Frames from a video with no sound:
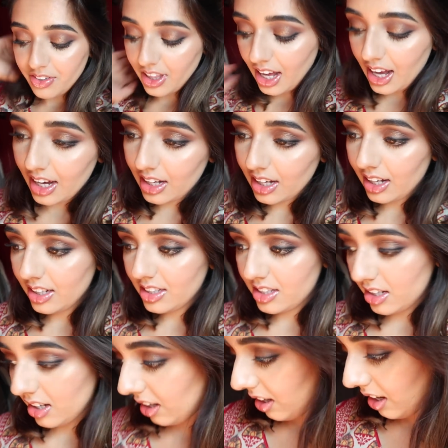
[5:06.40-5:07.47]
For the
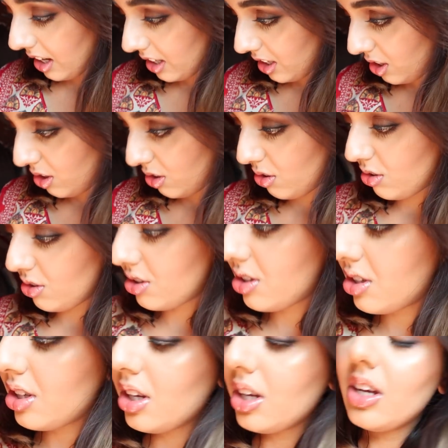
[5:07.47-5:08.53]
highlighter, I
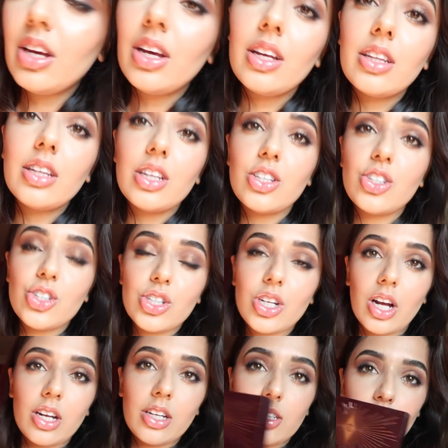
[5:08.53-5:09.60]
used this
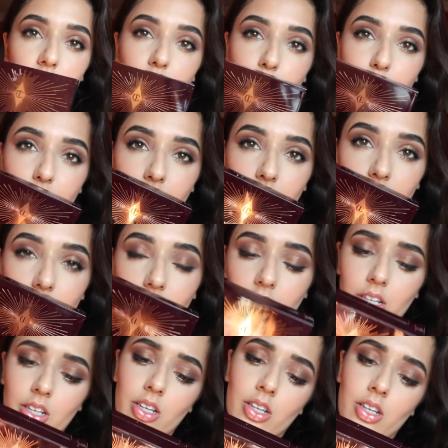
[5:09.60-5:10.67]
Charlotte Tilbury
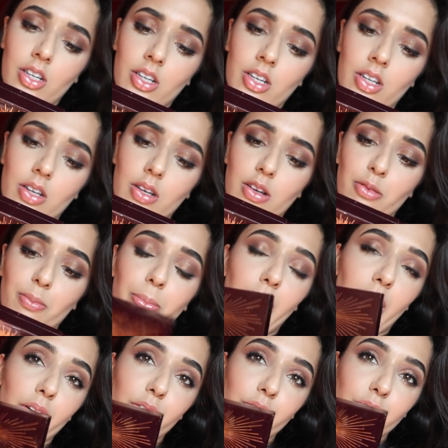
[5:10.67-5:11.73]

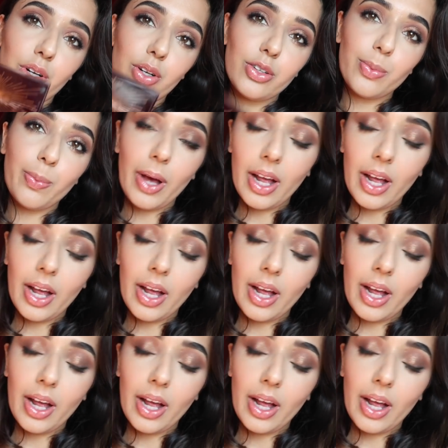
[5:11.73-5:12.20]
Bar of Gold